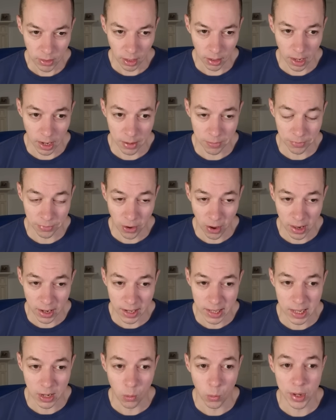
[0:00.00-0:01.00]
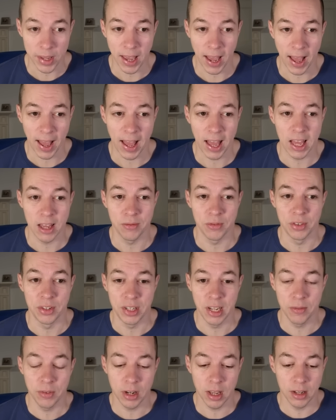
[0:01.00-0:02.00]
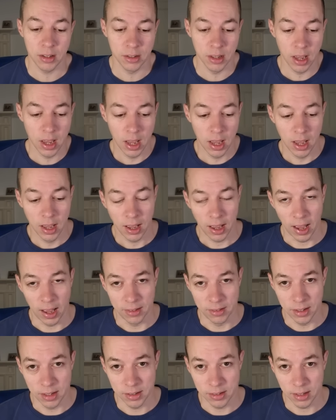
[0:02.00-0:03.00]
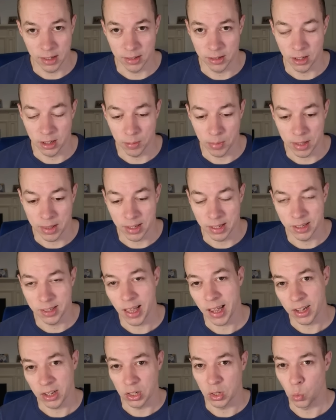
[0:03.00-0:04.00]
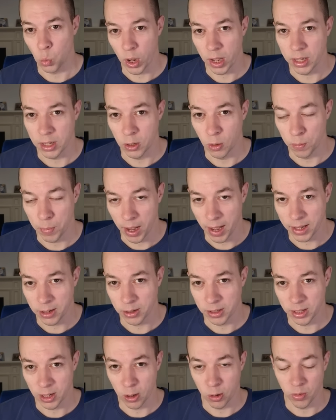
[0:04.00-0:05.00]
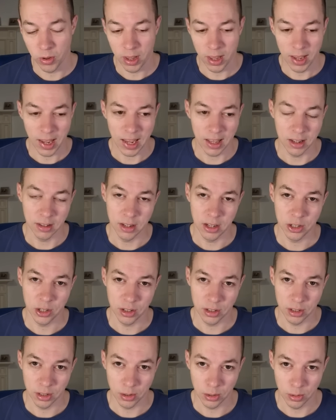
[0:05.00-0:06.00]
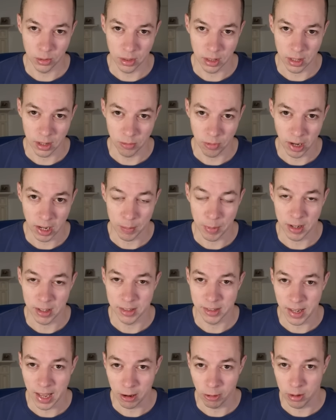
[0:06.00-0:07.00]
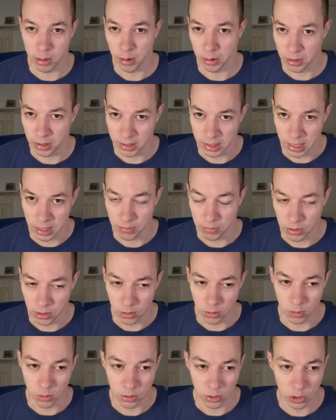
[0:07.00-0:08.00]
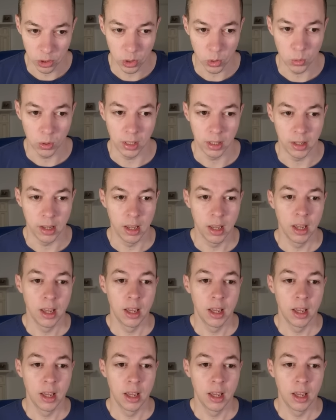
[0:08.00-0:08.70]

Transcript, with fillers: And then finally, we have dividends, as this is going to be the second way you pay yourself in addition to the recommended salary that I'm going to give you shortly.